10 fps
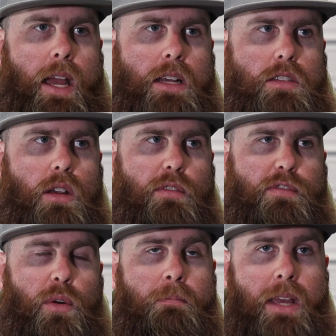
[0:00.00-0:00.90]
And so
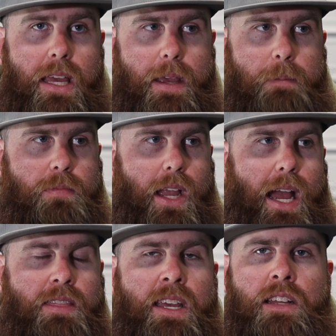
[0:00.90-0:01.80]
for me,
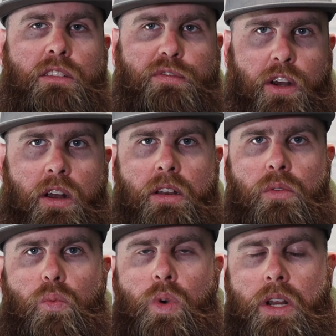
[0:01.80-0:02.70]
I think it's
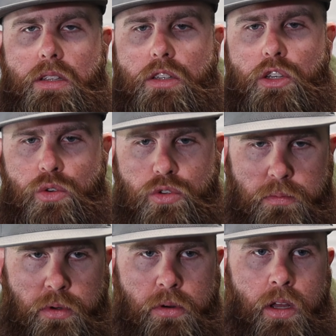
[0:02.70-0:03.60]
fun when it's
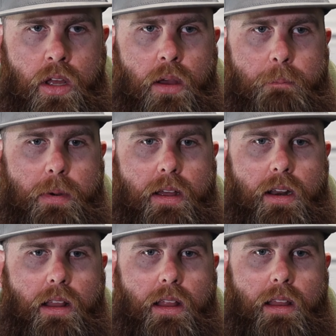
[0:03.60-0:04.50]
usable,
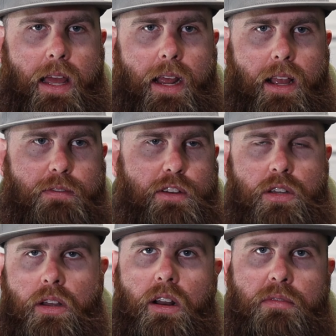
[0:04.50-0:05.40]
but like if you
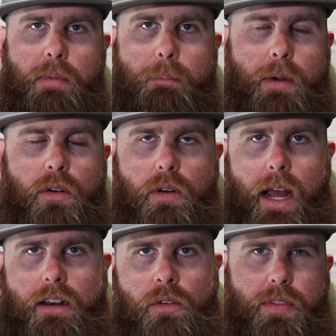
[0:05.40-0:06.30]
took it off my boat,
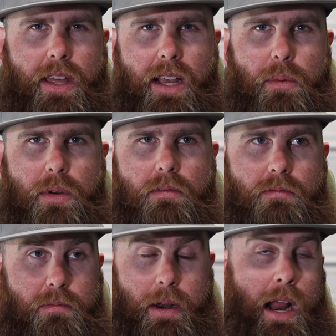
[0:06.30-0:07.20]
I don't think I
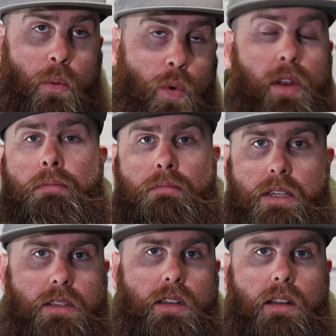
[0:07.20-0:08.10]
wouldn't
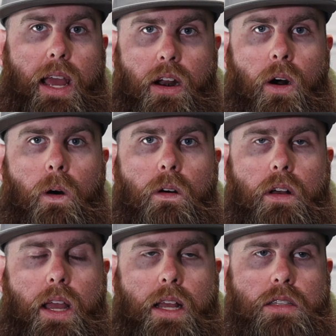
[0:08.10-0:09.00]
miss it at
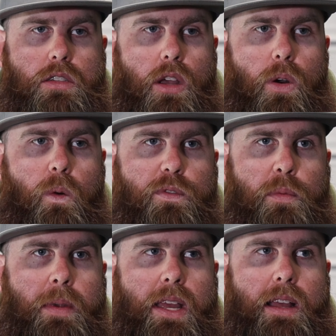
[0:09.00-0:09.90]
all. And so
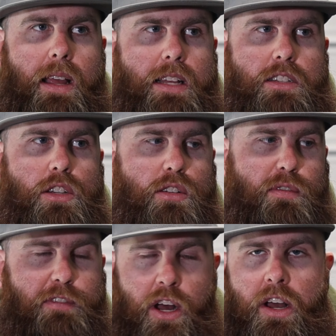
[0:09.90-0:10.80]
for me, it's just
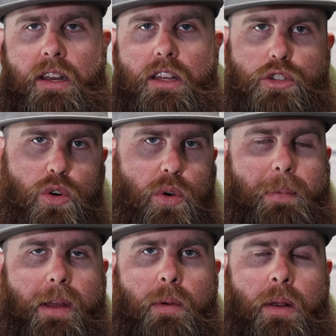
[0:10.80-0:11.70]
fun. It's cool to
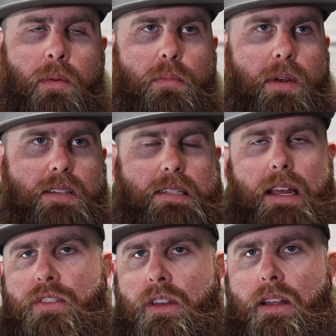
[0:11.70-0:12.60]
play around with, but it's
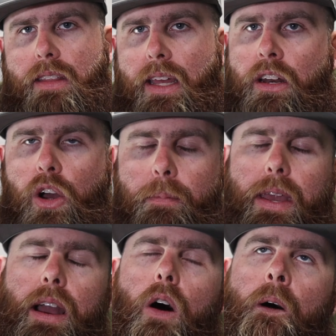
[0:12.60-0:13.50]
definitely not the end all
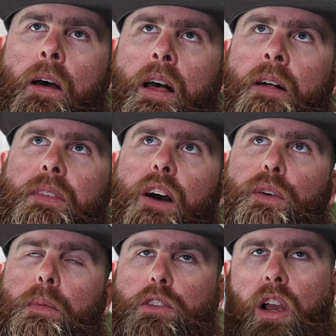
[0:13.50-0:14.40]
be all. Now
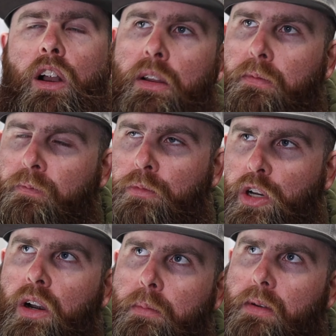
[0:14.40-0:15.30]
from a
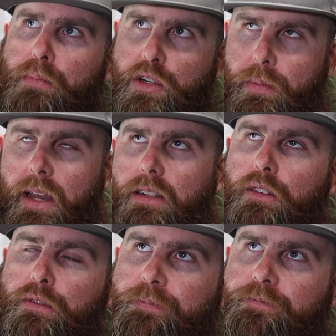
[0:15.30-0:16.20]
tournament
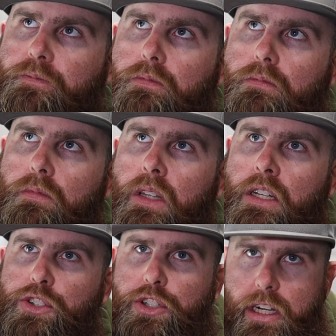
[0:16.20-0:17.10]
perspective,
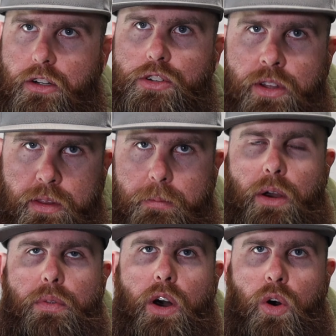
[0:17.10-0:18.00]
stickers on the
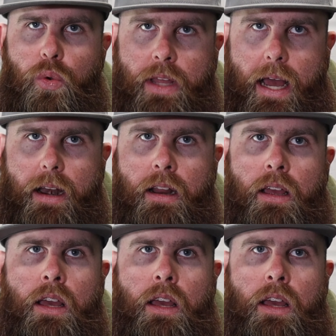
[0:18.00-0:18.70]
boat, the whole nine.